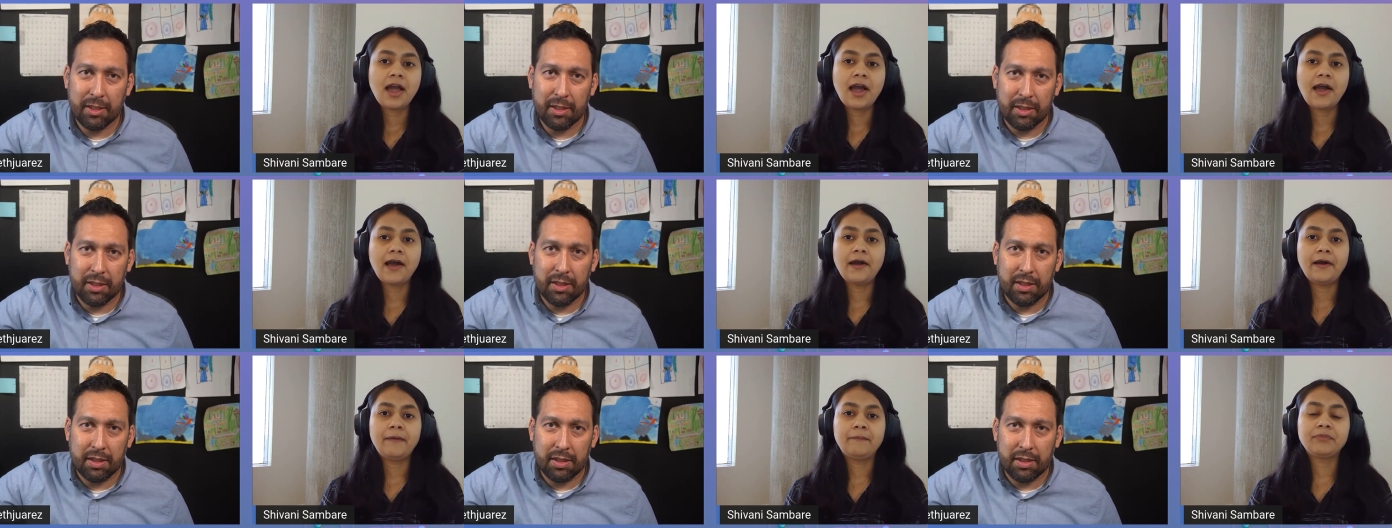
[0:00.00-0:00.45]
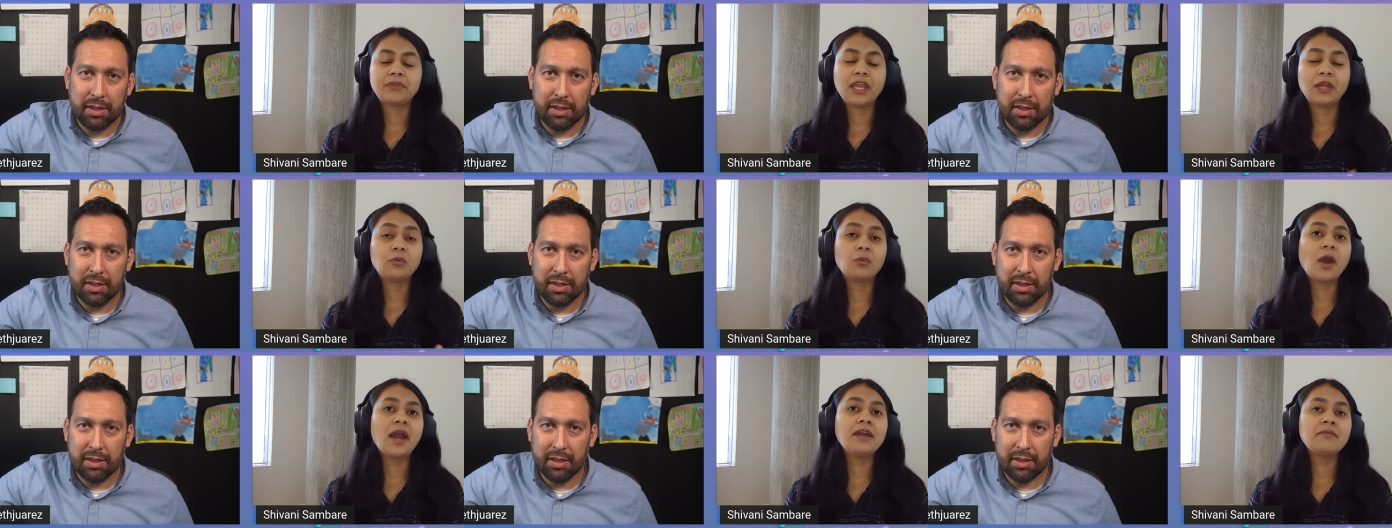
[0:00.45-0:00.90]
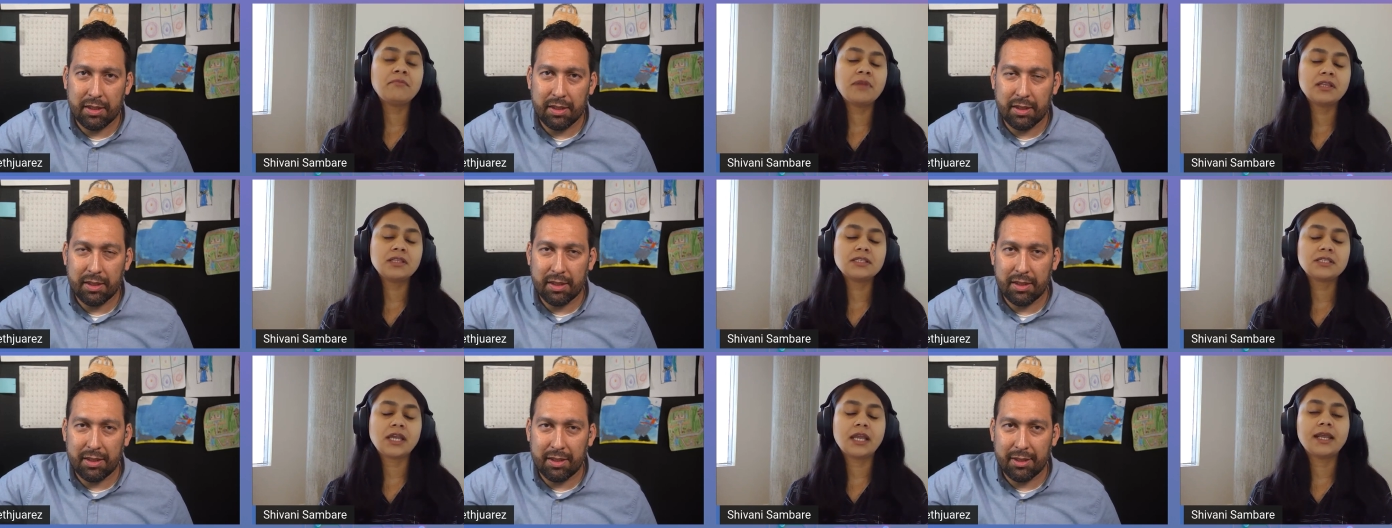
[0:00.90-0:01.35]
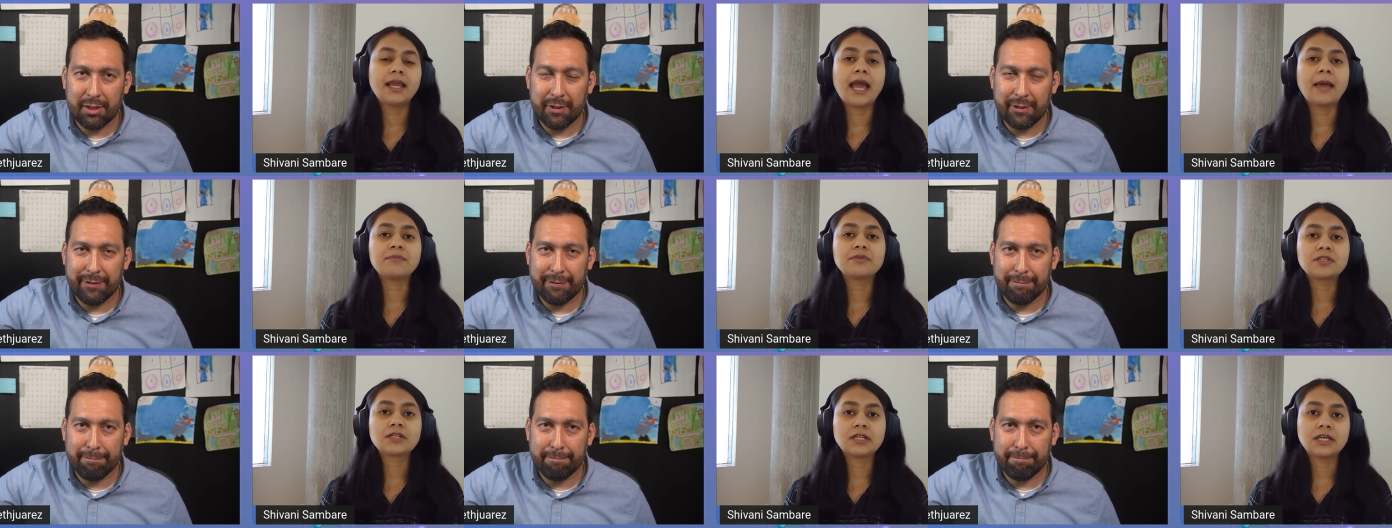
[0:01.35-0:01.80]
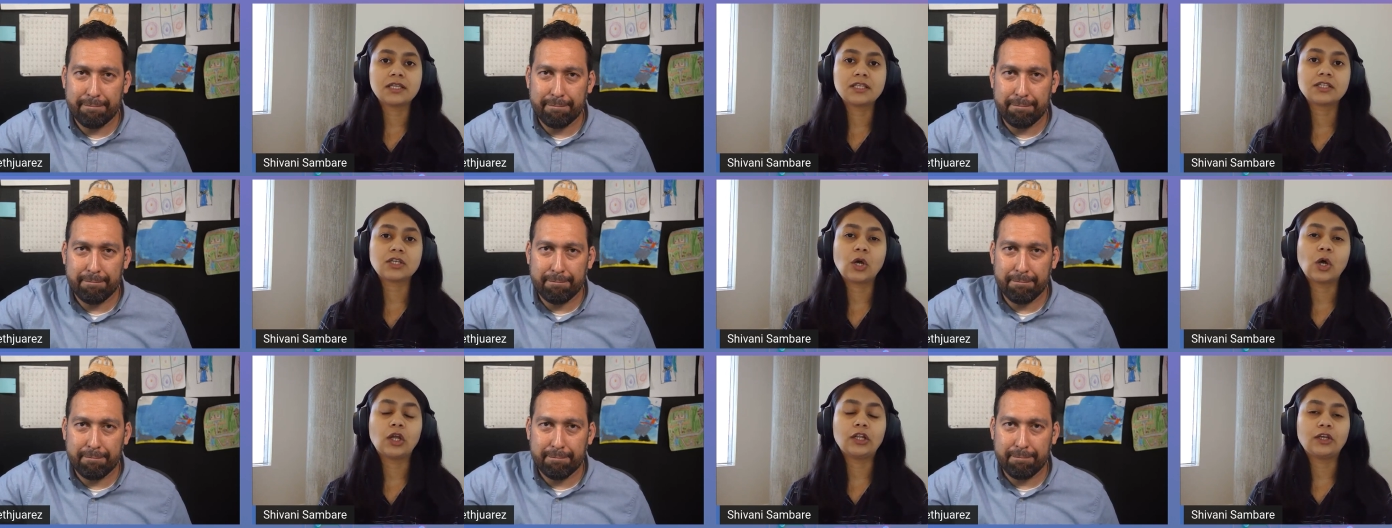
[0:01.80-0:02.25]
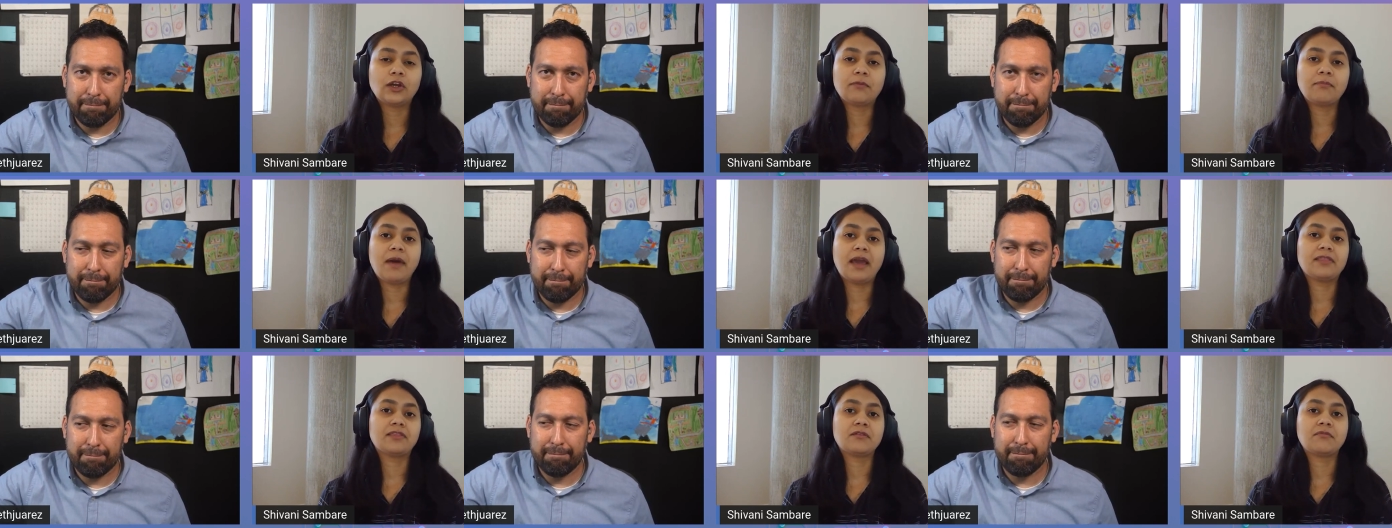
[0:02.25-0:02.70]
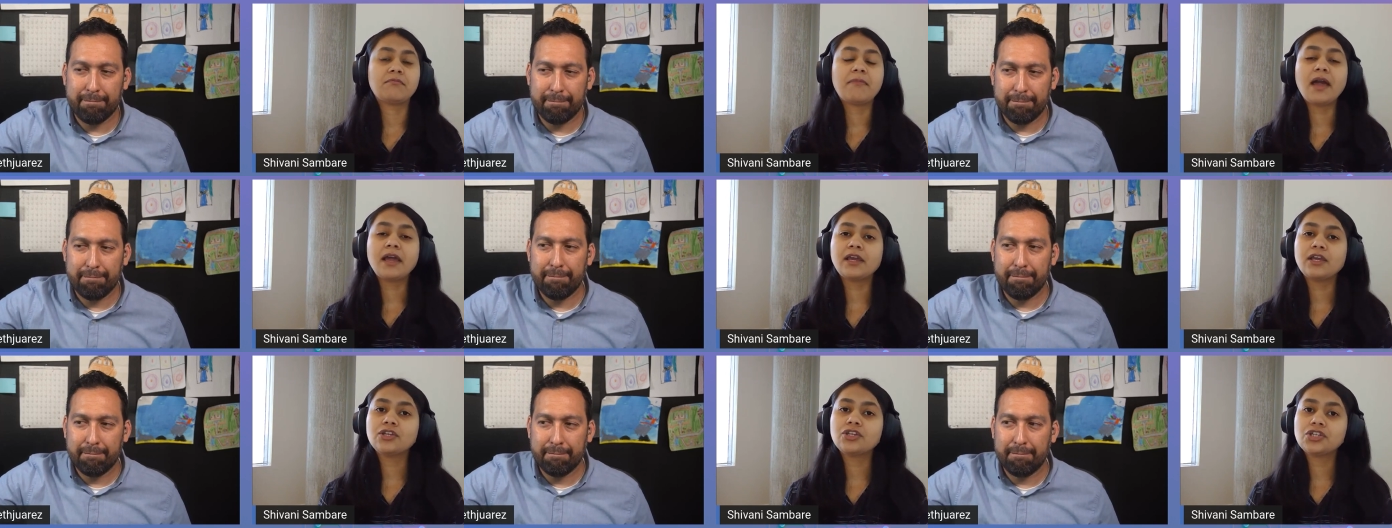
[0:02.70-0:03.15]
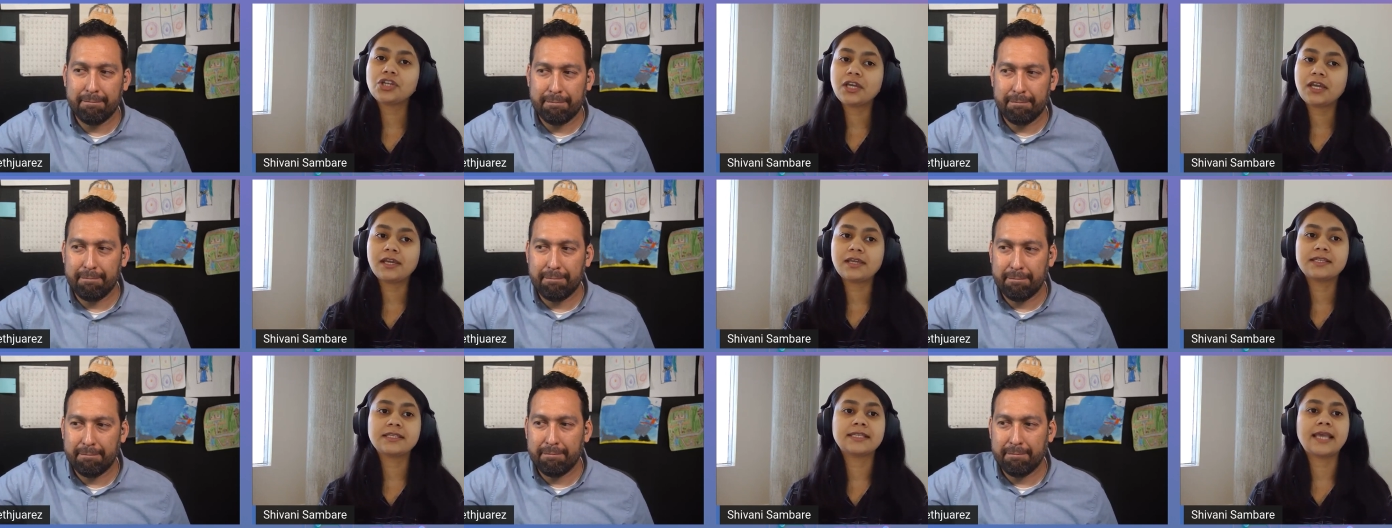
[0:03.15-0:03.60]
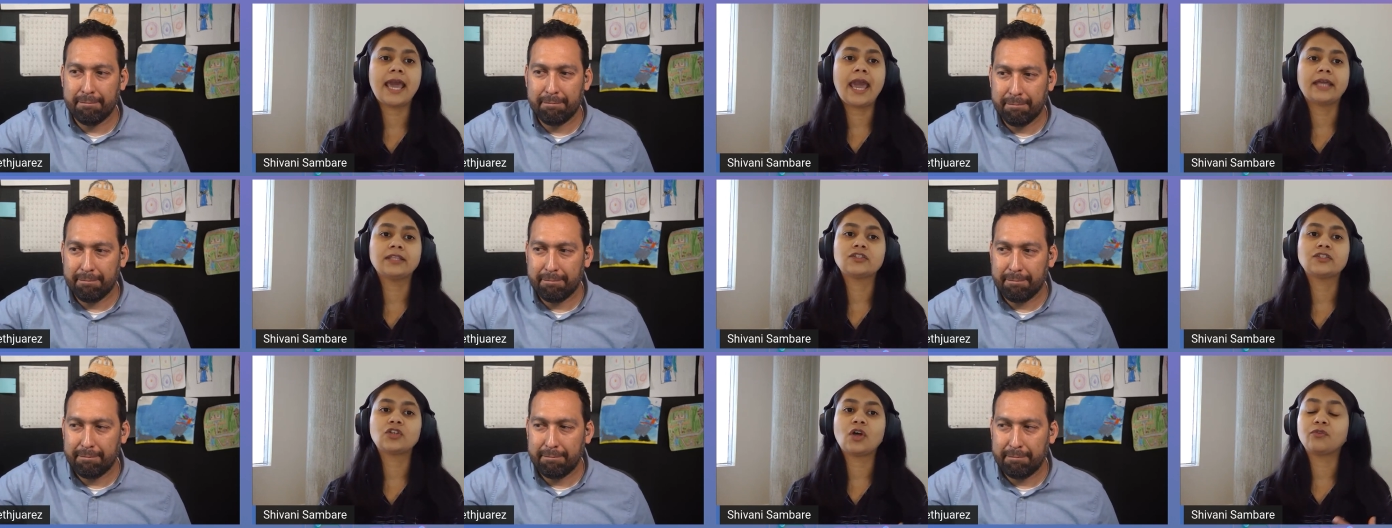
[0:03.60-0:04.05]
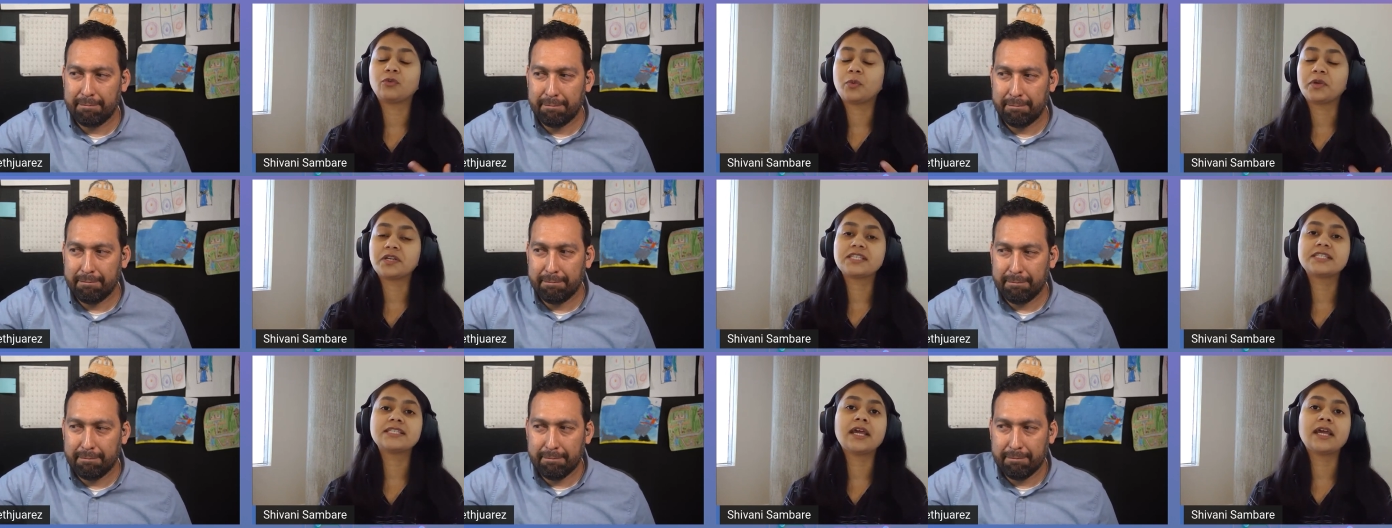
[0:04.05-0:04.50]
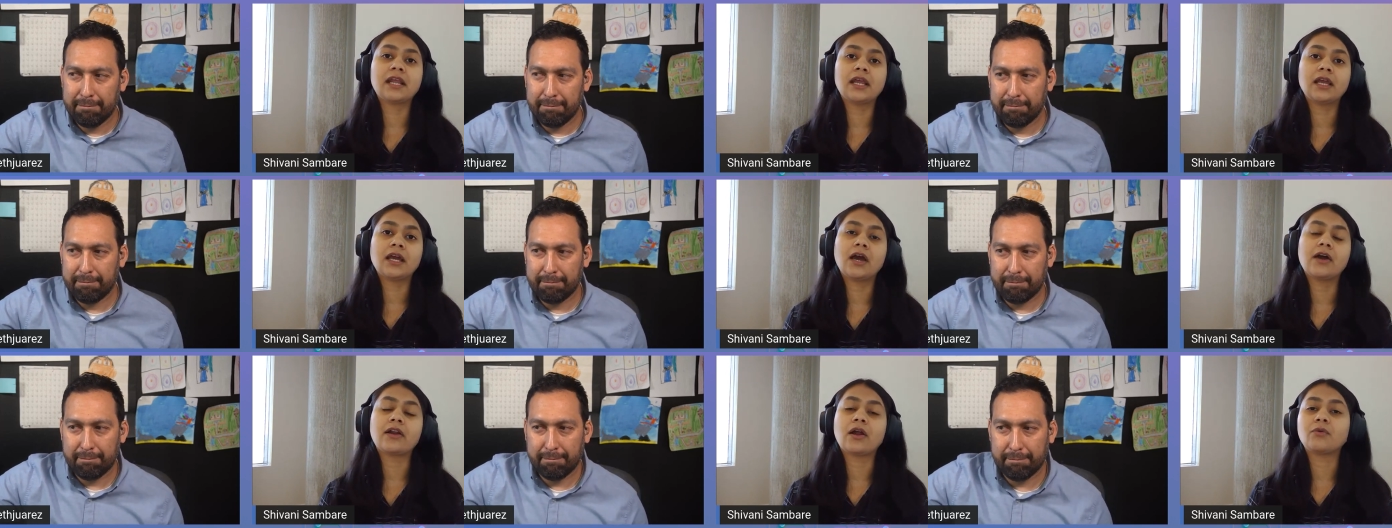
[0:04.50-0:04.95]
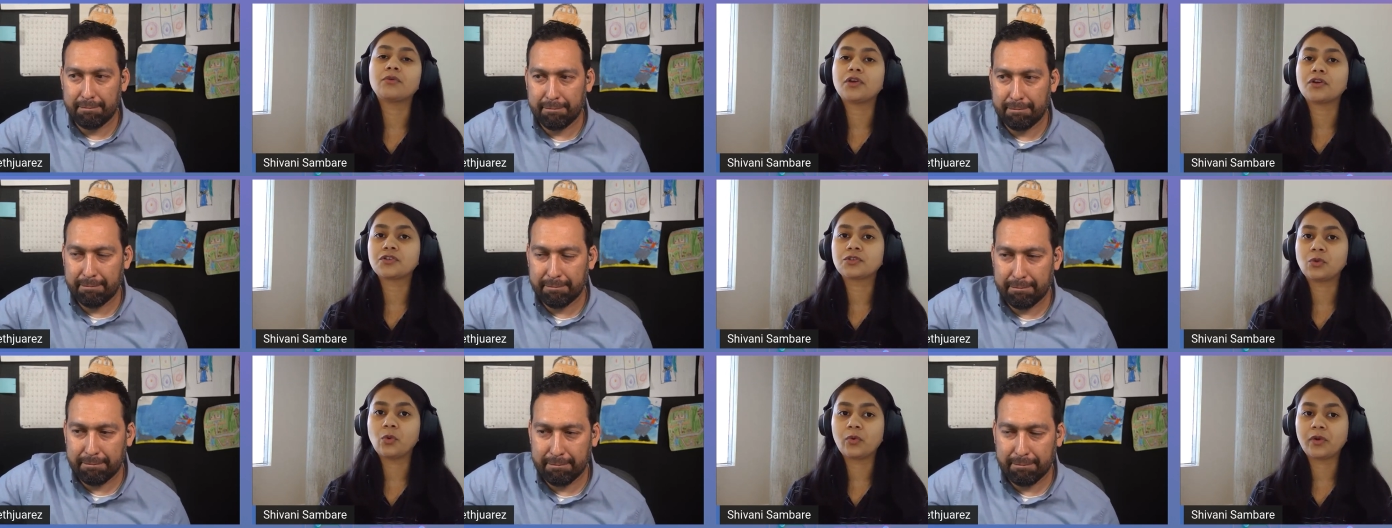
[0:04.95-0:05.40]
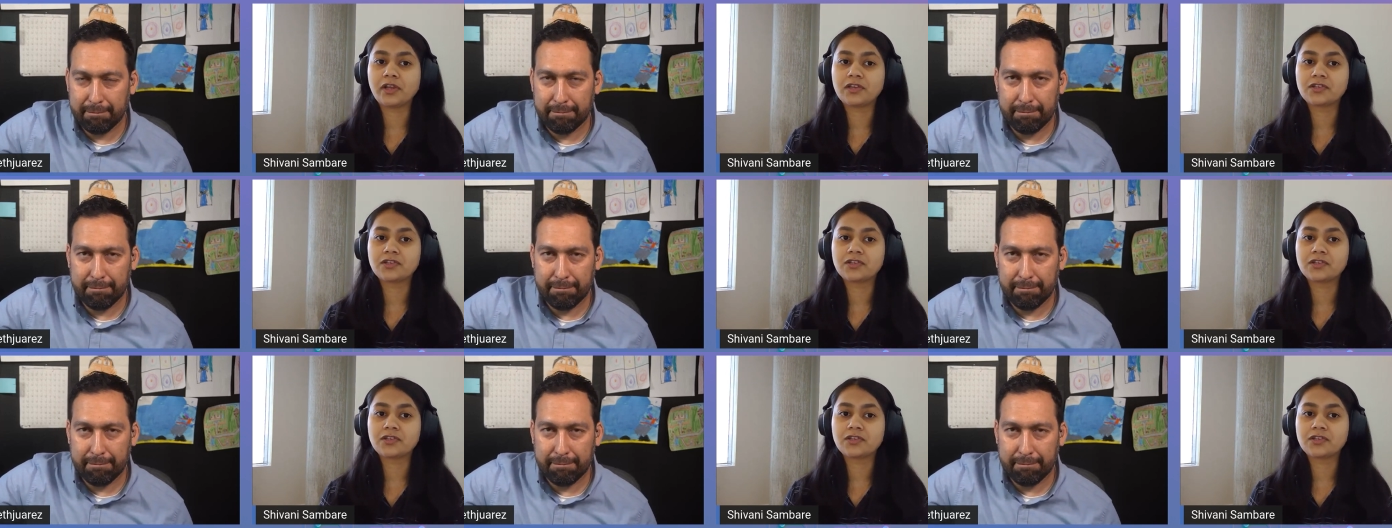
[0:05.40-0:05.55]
Speaker 1: Environments encapsulates all your Python packages and software setting around your scoring